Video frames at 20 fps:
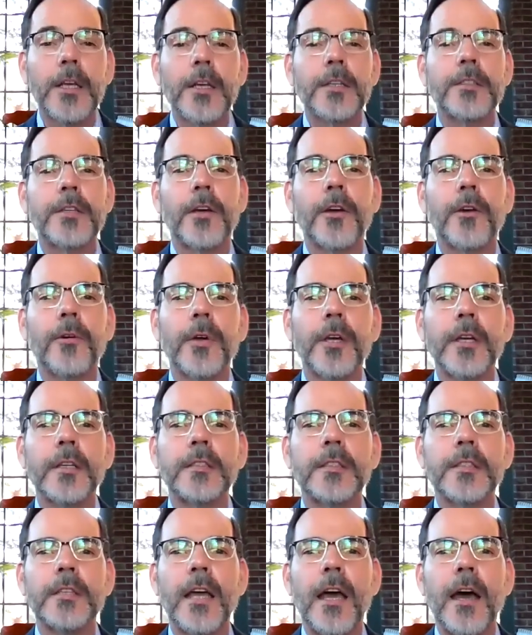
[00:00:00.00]
So
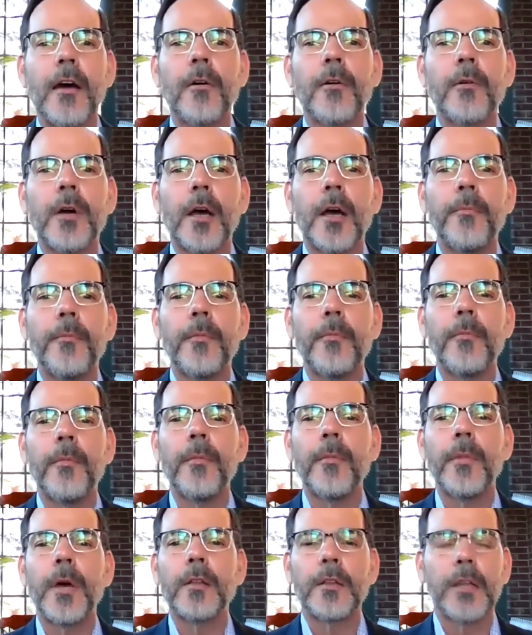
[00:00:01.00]
it's now
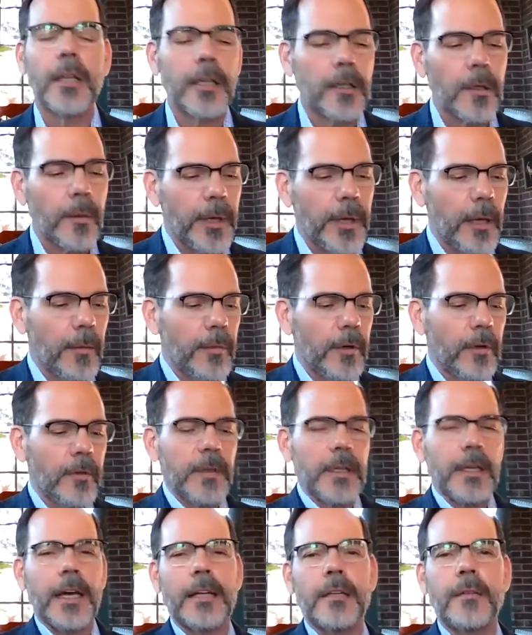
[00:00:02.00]
um, a little bit
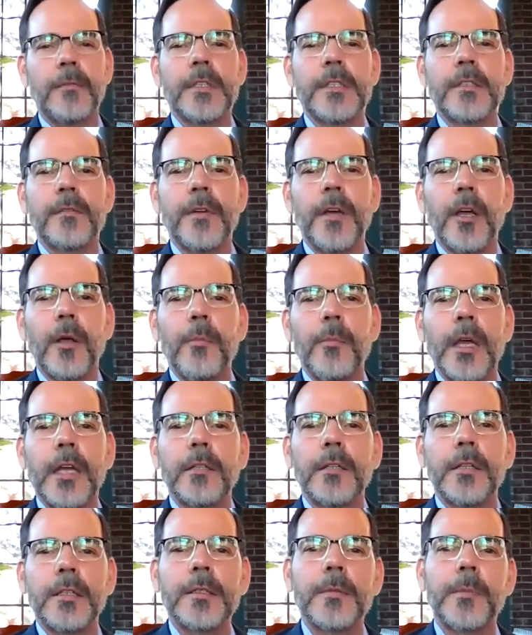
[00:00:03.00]
moving out of a
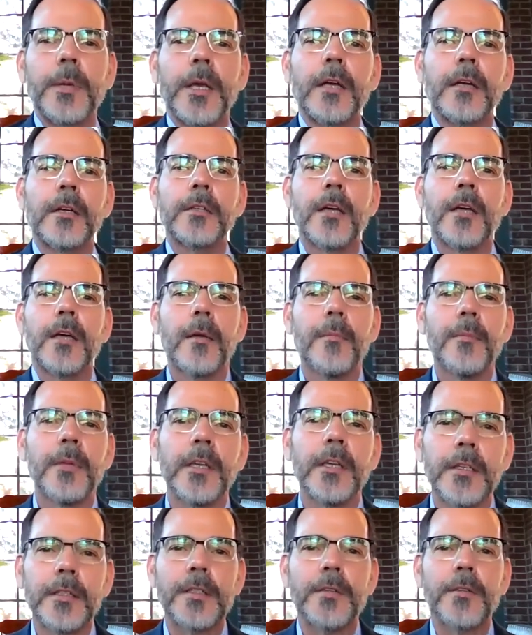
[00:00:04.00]
developmentalist paradigm
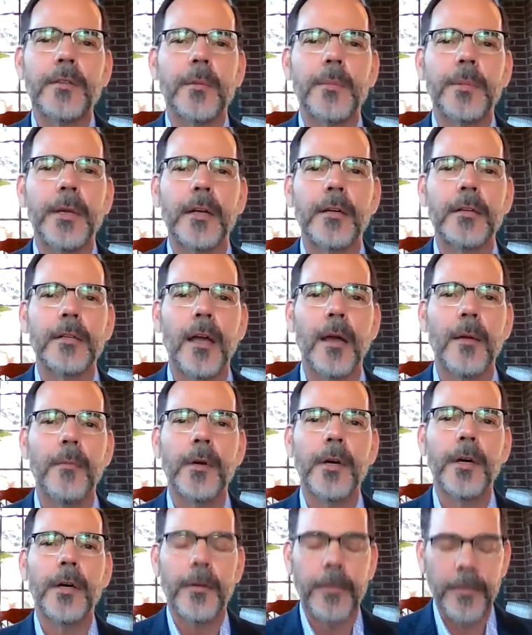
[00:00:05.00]
into a
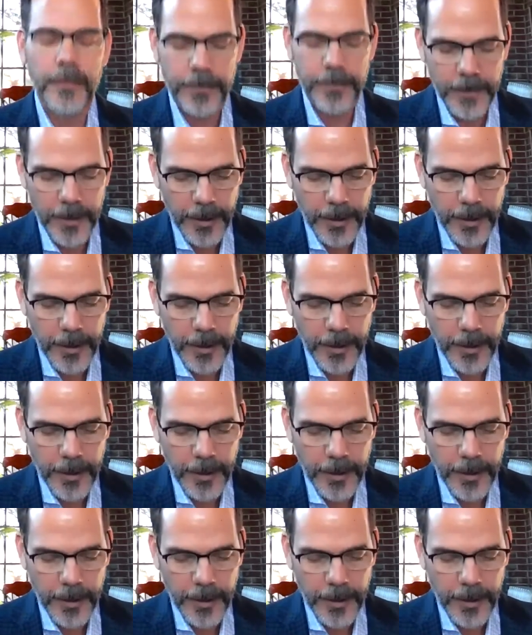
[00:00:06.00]
paradigm of,